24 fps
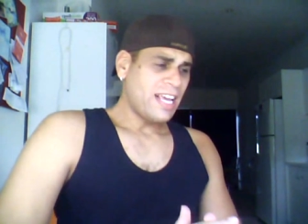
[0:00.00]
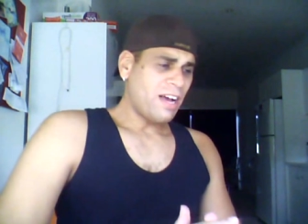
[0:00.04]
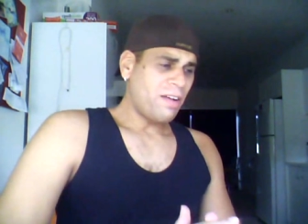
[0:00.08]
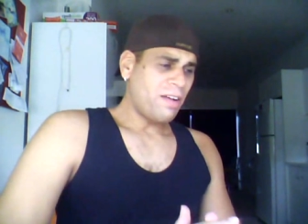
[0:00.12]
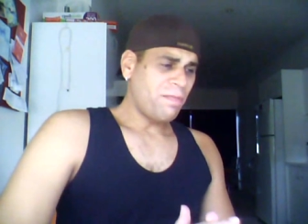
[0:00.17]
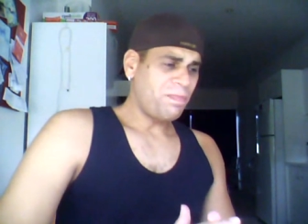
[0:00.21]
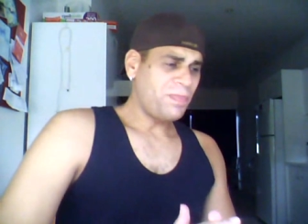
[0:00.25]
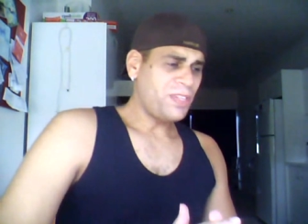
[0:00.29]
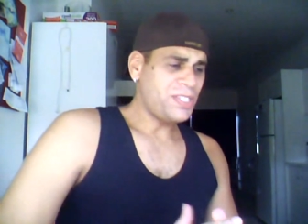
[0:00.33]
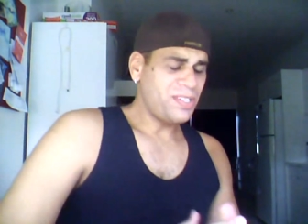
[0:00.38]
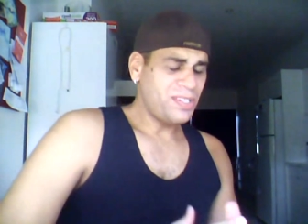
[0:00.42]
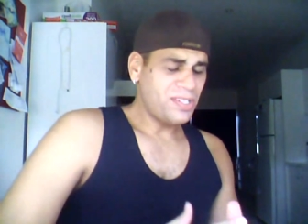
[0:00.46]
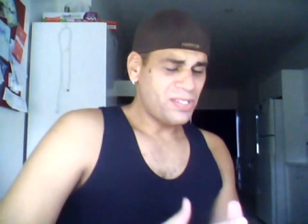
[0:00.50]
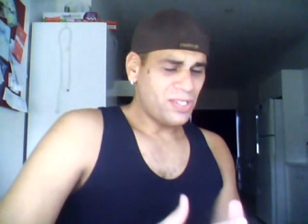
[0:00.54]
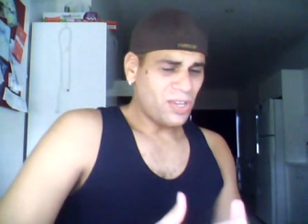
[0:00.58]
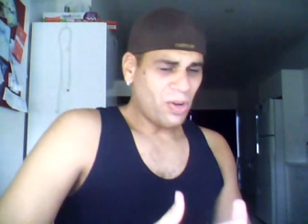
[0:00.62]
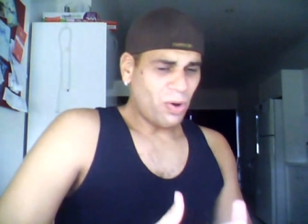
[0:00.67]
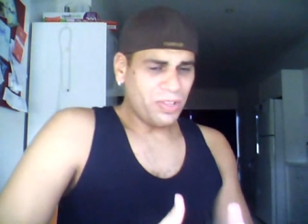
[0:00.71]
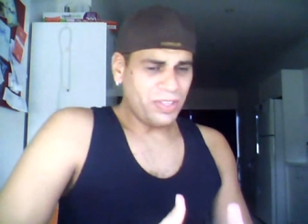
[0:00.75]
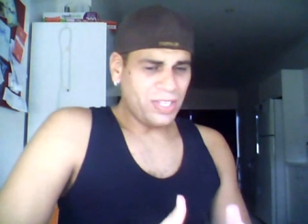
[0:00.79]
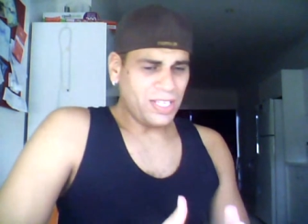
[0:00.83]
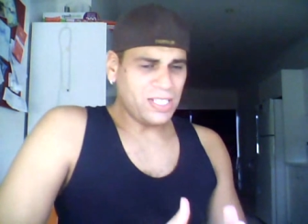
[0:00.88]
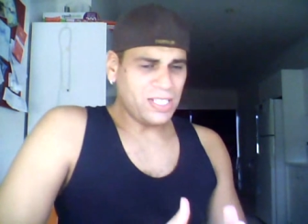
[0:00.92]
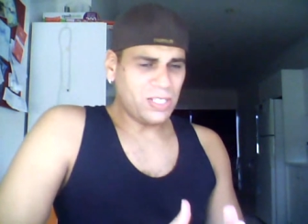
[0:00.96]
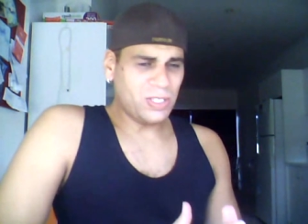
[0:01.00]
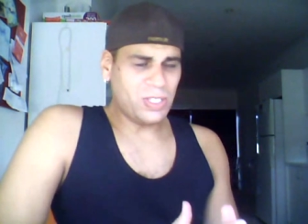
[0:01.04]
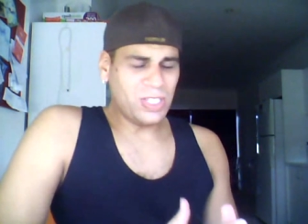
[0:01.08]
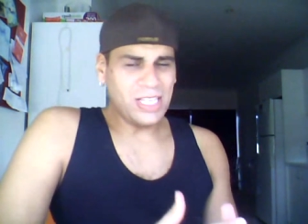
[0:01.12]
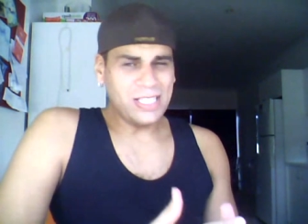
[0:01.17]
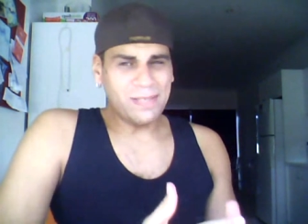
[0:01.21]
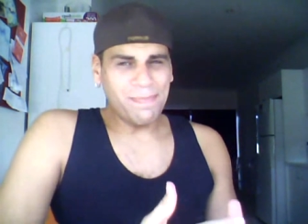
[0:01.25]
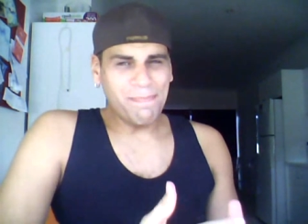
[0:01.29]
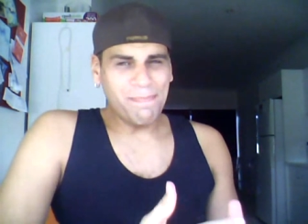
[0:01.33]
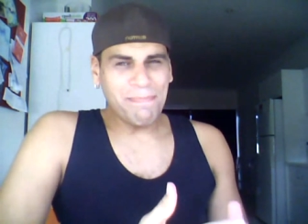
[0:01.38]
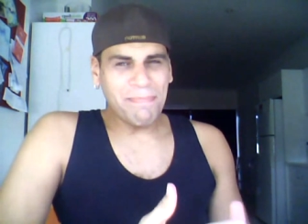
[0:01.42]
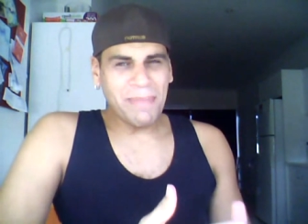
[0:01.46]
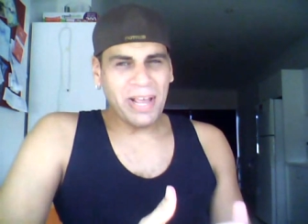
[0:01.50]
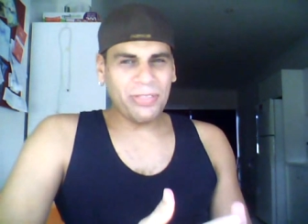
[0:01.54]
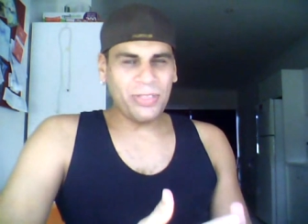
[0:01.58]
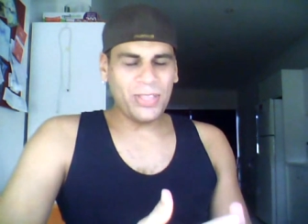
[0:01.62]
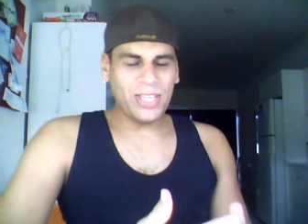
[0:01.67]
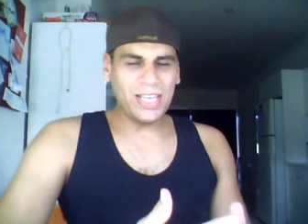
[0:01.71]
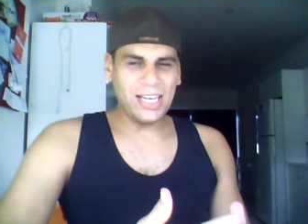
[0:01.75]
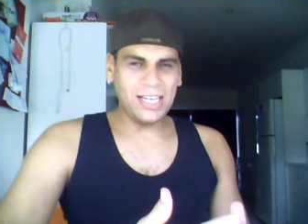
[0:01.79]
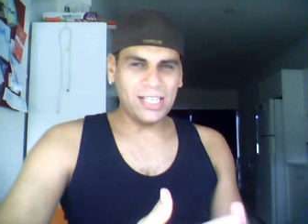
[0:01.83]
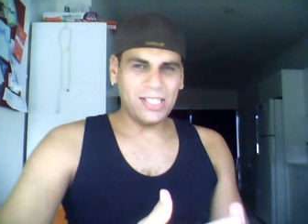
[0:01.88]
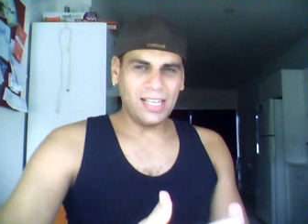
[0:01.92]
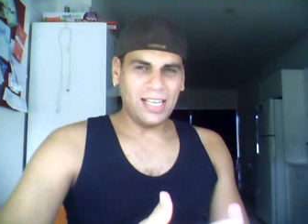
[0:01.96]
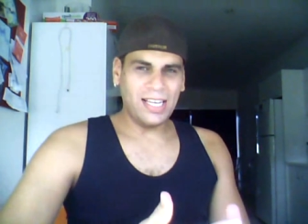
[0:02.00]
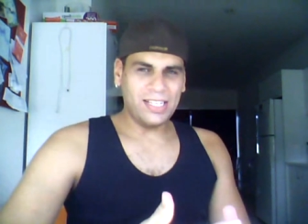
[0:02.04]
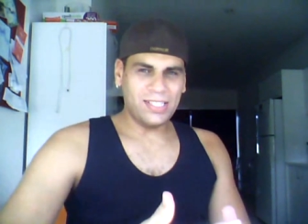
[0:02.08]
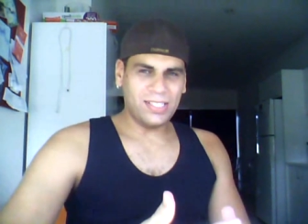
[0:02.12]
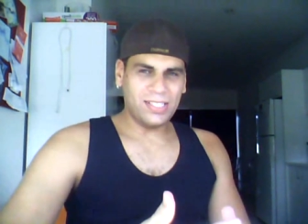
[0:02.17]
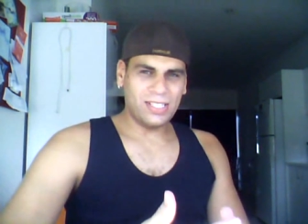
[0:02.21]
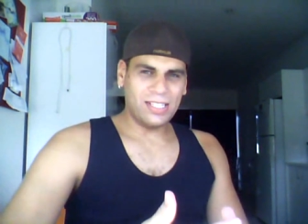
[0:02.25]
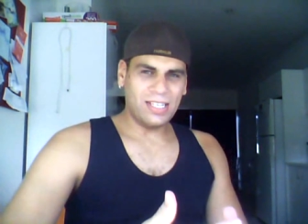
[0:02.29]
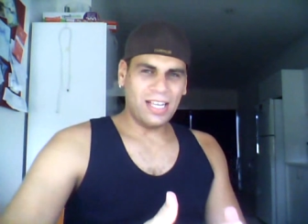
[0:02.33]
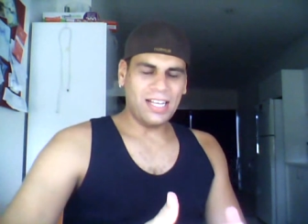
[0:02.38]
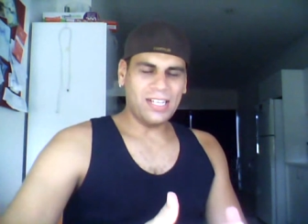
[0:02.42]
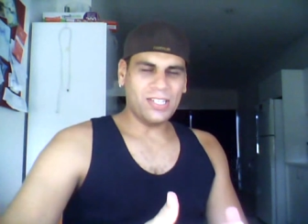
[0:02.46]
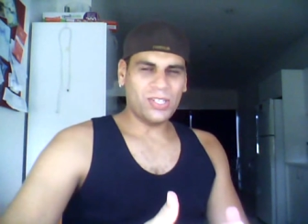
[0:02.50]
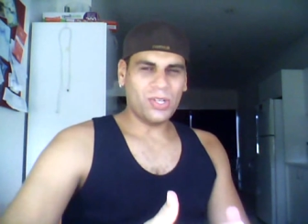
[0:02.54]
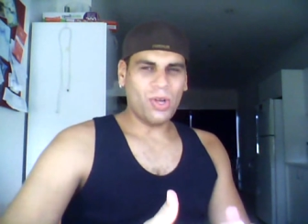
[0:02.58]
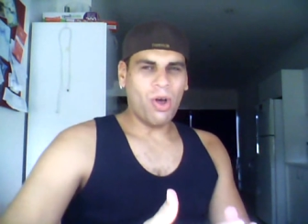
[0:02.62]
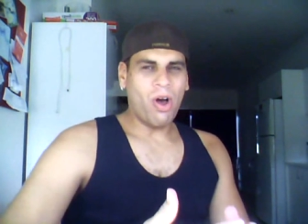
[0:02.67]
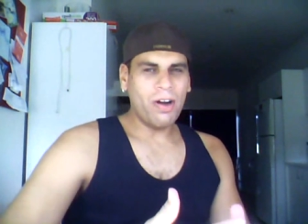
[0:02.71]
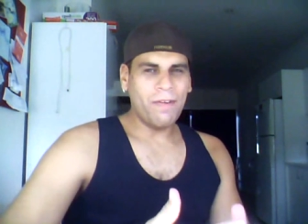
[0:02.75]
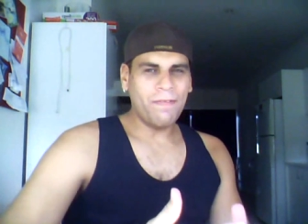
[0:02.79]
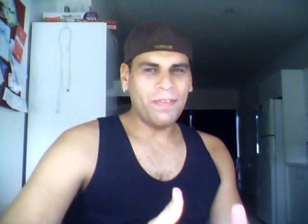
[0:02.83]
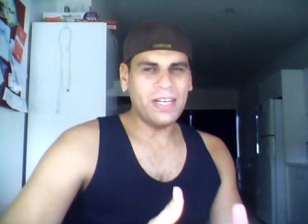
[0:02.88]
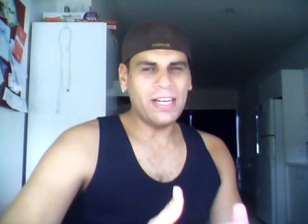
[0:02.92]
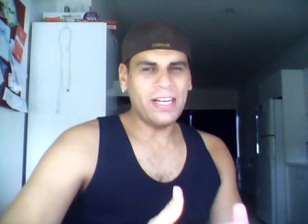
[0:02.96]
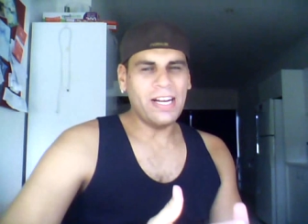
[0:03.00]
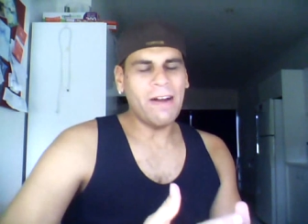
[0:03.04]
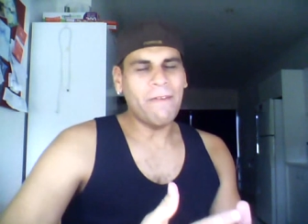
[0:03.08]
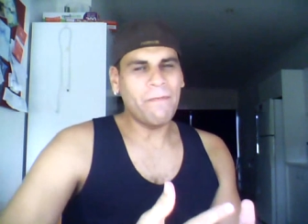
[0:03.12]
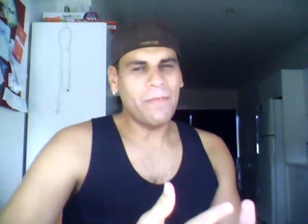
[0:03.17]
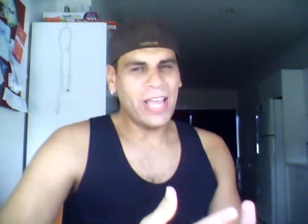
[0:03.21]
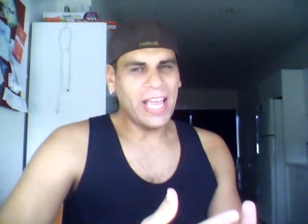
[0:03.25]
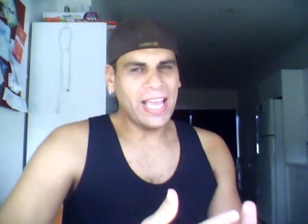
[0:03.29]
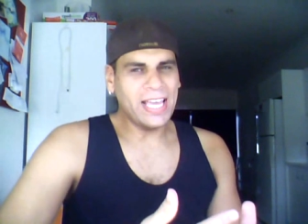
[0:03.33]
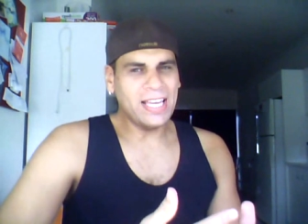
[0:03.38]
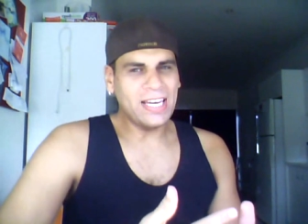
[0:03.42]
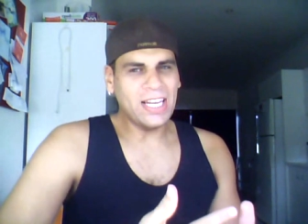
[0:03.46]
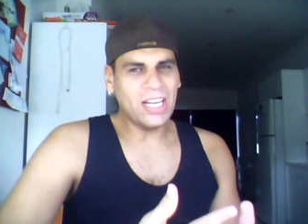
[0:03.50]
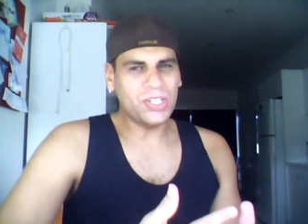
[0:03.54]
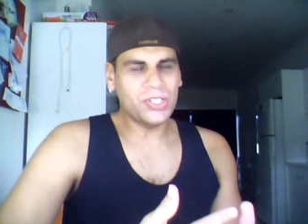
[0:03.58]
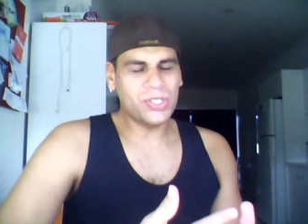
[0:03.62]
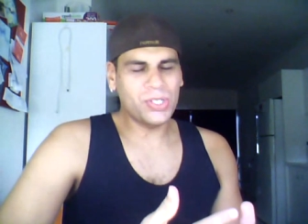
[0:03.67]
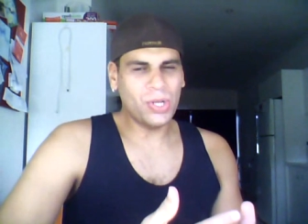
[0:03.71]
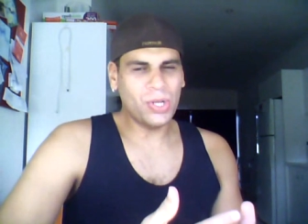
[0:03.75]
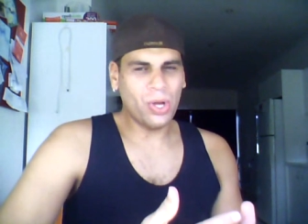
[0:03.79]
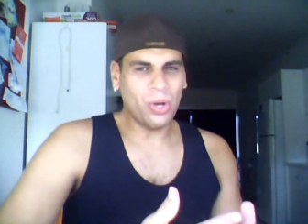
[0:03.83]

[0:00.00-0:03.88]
Now, this is this this method is is is kind of an advantage.